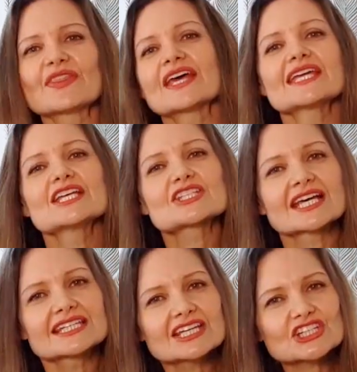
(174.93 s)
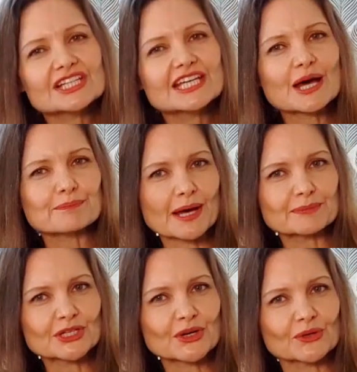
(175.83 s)
There is initially a
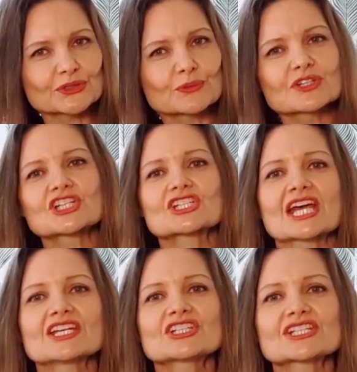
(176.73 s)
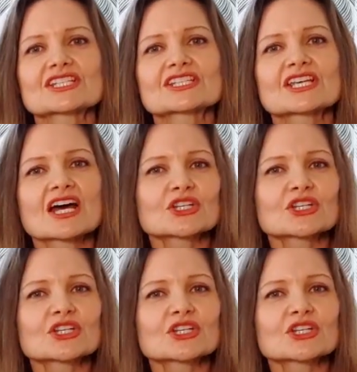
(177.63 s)
puppy coat which changes